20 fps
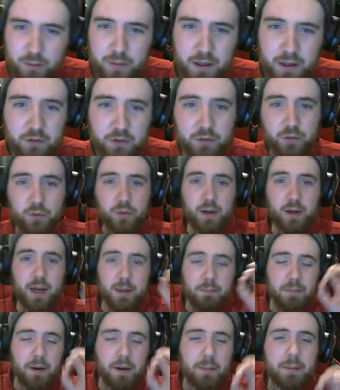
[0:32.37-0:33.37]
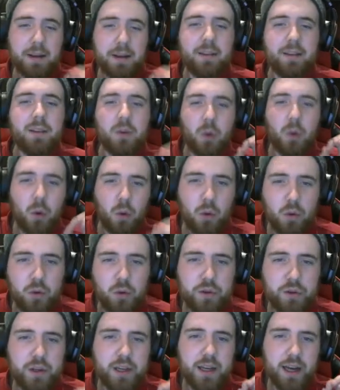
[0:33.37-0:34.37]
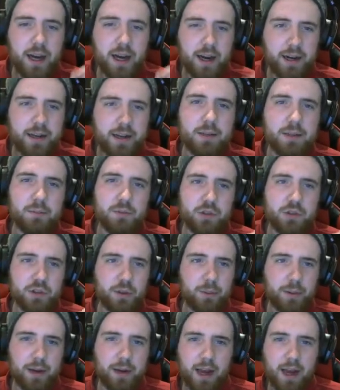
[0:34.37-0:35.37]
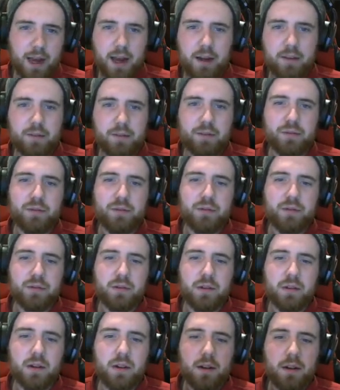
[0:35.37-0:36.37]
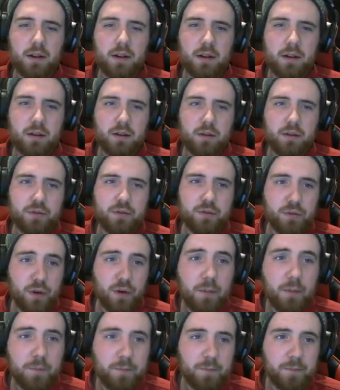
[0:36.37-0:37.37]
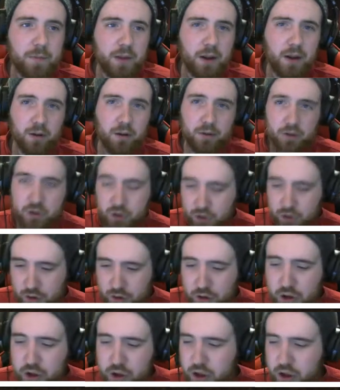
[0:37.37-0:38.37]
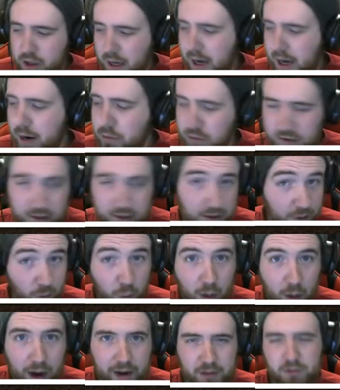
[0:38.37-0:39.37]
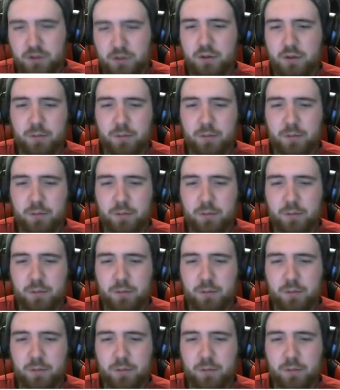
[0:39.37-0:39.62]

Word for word: base to implement all the items that we have from our excursion out in the wilds of